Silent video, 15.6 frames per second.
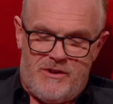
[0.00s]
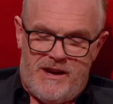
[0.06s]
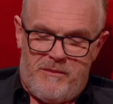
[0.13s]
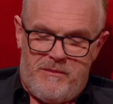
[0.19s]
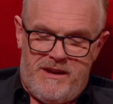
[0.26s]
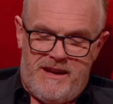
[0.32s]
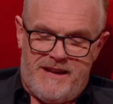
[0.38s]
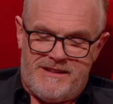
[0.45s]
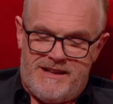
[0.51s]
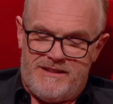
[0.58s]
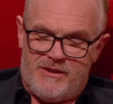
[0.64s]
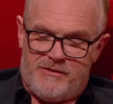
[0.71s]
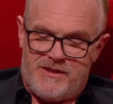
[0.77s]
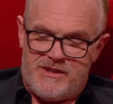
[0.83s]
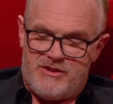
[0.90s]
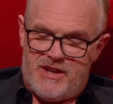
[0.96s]
you help me get the
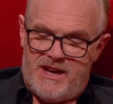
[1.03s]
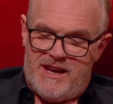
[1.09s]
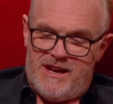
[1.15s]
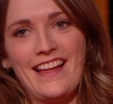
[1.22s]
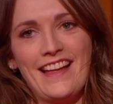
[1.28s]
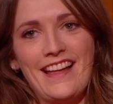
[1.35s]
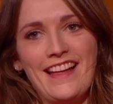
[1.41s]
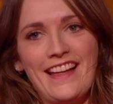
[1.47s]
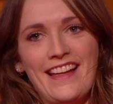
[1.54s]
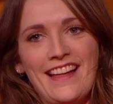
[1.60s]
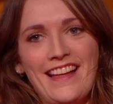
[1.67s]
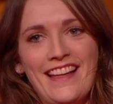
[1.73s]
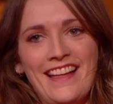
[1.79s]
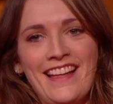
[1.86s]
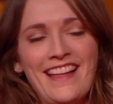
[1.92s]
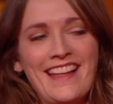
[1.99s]
lid off this jam?
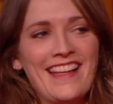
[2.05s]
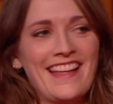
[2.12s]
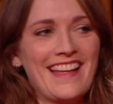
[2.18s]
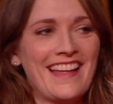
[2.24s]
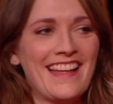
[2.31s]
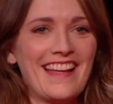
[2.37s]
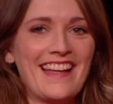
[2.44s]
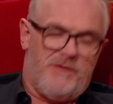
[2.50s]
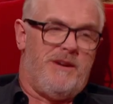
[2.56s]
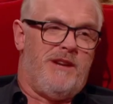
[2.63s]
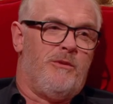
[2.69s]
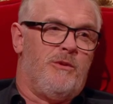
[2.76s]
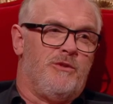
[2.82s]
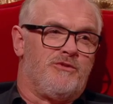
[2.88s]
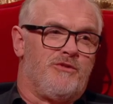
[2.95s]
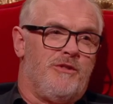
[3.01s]
She's had too many walls